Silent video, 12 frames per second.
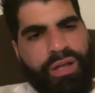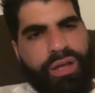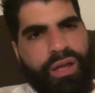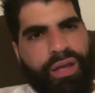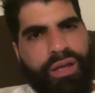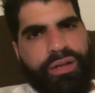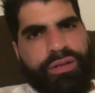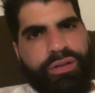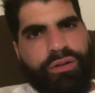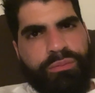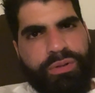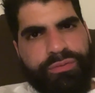and
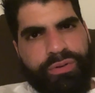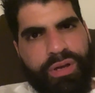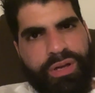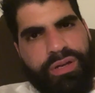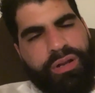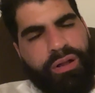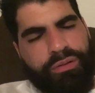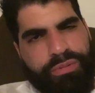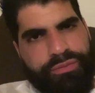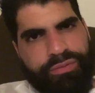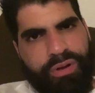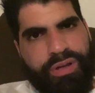you'll be fine and I'll be
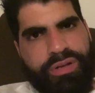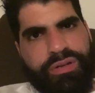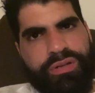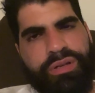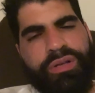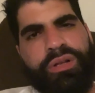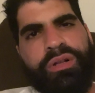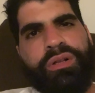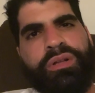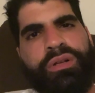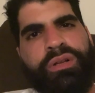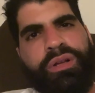fine.
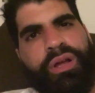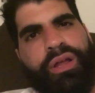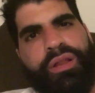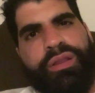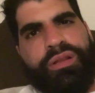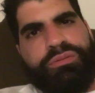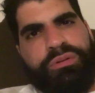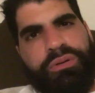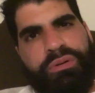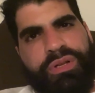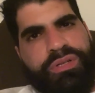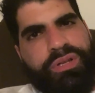And that's what I
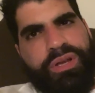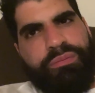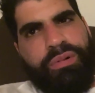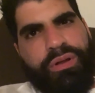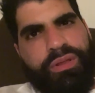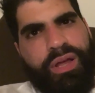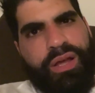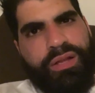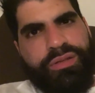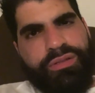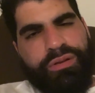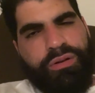want to say about that.
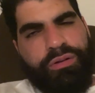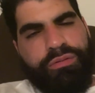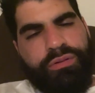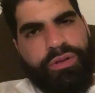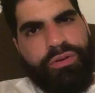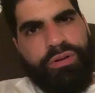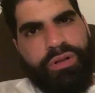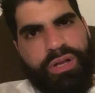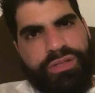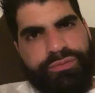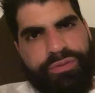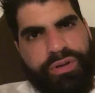So
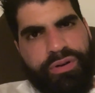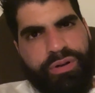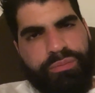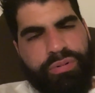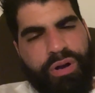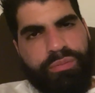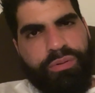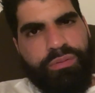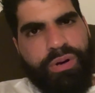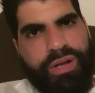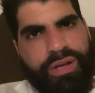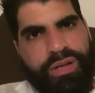utilize fear in a proper
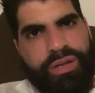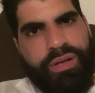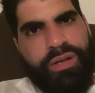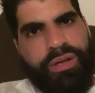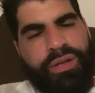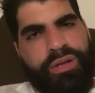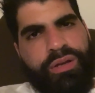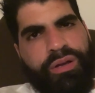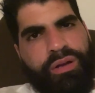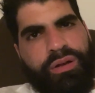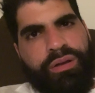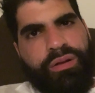way.
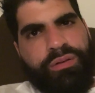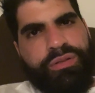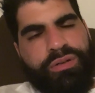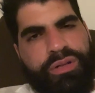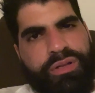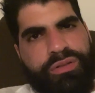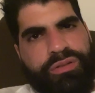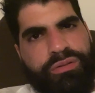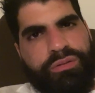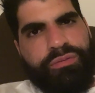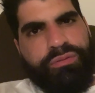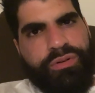Turn it
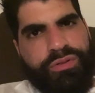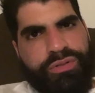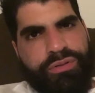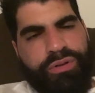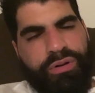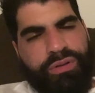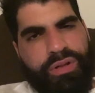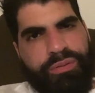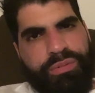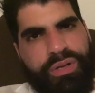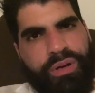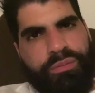into a virtue. Don't let it
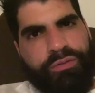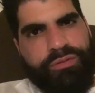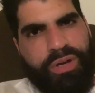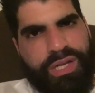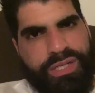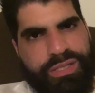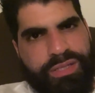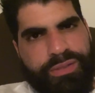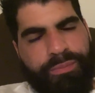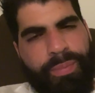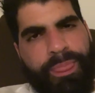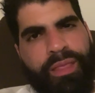become a vice.
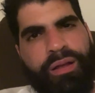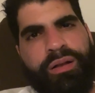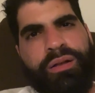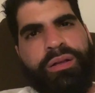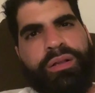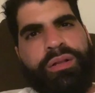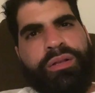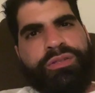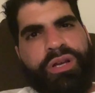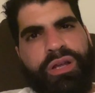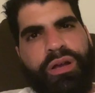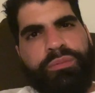
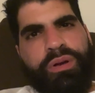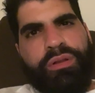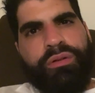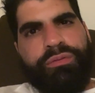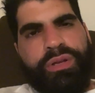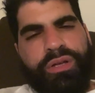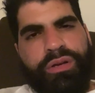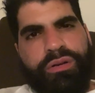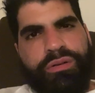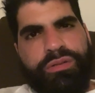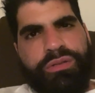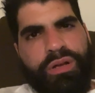Check out my other
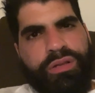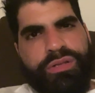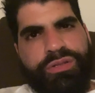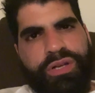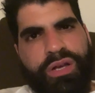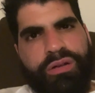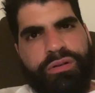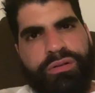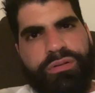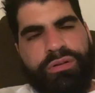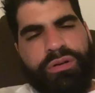videos on this channel.